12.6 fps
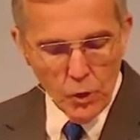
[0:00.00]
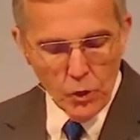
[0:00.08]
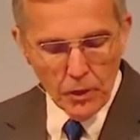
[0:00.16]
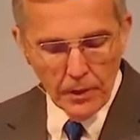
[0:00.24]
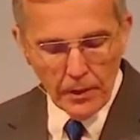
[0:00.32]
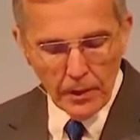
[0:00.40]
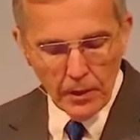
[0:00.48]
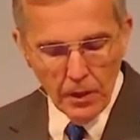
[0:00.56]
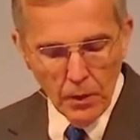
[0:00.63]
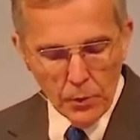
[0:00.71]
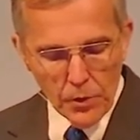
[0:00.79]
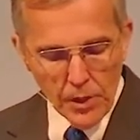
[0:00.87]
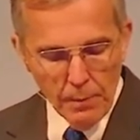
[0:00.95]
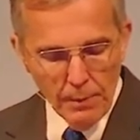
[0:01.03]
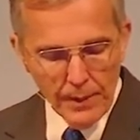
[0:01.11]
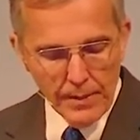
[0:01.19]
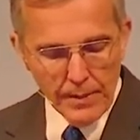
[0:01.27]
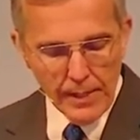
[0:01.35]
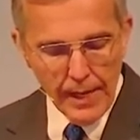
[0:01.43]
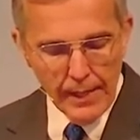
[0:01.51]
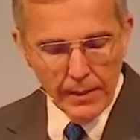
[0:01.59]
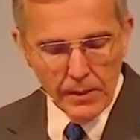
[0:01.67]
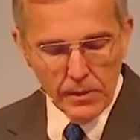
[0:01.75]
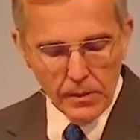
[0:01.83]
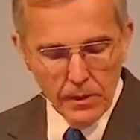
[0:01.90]
You shall enclose them in
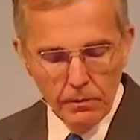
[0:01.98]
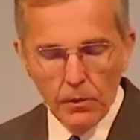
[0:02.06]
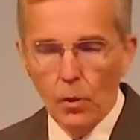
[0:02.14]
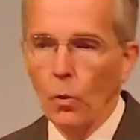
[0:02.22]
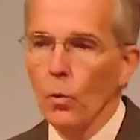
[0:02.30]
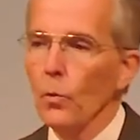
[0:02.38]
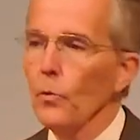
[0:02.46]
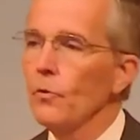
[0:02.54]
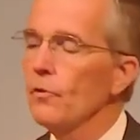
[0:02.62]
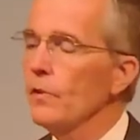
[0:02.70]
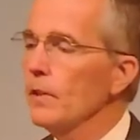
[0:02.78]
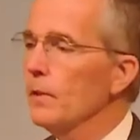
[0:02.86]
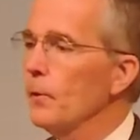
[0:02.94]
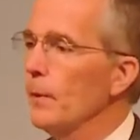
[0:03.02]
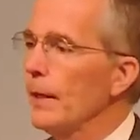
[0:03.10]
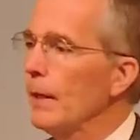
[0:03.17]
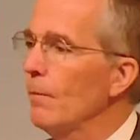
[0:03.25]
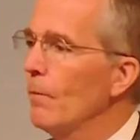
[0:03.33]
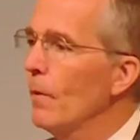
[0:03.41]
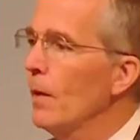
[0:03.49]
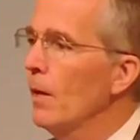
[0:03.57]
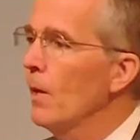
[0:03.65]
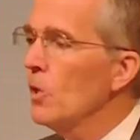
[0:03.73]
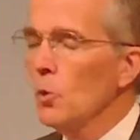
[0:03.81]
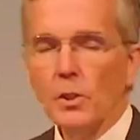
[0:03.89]
settings of gold filigree.
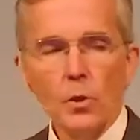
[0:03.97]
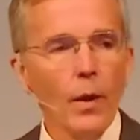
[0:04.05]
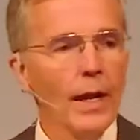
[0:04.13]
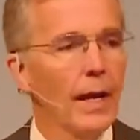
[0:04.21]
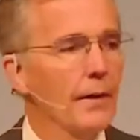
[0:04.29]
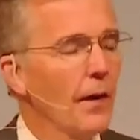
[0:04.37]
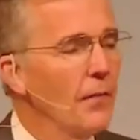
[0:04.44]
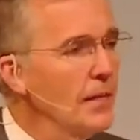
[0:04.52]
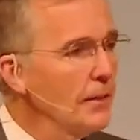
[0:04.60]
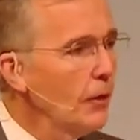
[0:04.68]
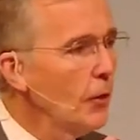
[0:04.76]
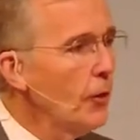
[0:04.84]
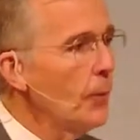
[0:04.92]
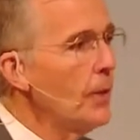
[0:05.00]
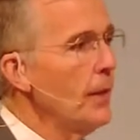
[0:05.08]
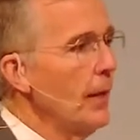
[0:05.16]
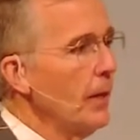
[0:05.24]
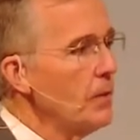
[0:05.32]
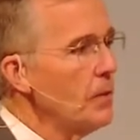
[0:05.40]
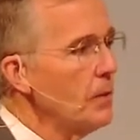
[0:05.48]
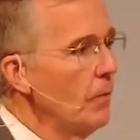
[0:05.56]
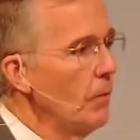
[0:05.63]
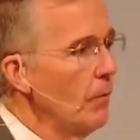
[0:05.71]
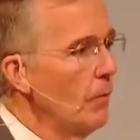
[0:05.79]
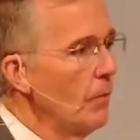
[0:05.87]
So, what's going on here? I think there are three things.
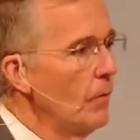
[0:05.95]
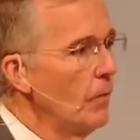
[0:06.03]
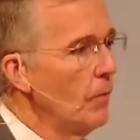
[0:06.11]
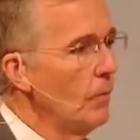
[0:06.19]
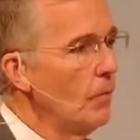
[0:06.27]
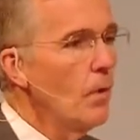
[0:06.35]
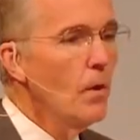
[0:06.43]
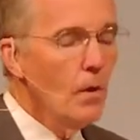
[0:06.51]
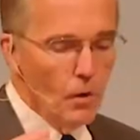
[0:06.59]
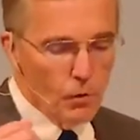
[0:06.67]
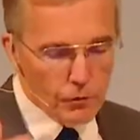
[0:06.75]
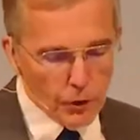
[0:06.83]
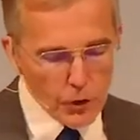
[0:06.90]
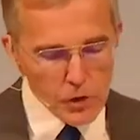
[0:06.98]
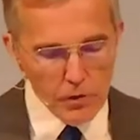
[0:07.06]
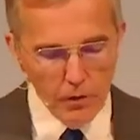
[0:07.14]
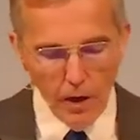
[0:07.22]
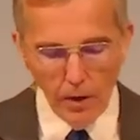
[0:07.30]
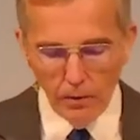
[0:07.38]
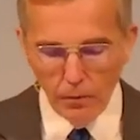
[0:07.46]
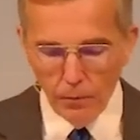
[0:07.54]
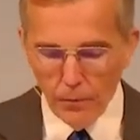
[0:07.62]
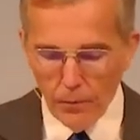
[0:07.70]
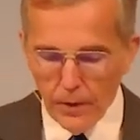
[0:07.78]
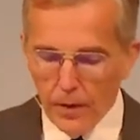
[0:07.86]
First of
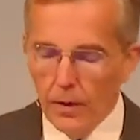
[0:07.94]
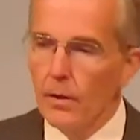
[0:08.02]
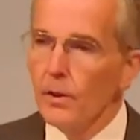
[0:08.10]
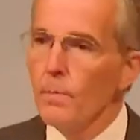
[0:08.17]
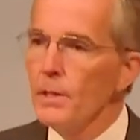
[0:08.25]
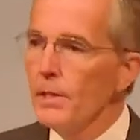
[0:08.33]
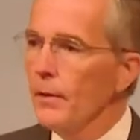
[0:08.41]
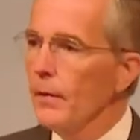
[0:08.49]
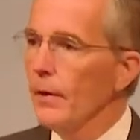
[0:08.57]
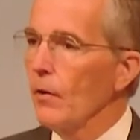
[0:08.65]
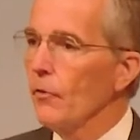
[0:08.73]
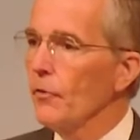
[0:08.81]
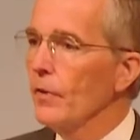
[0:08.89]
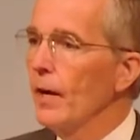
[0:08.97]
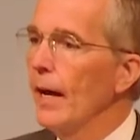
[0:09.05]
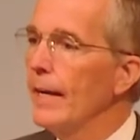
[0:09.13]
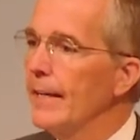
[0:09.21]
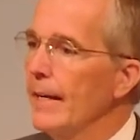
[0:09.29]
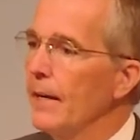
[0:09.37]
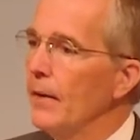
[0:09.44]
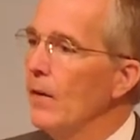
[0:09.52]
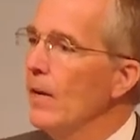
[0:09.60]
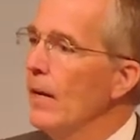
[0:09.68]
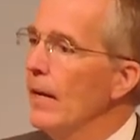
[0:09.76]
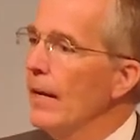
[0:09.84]
all, the materials.
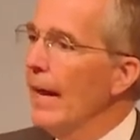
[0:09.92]
Again,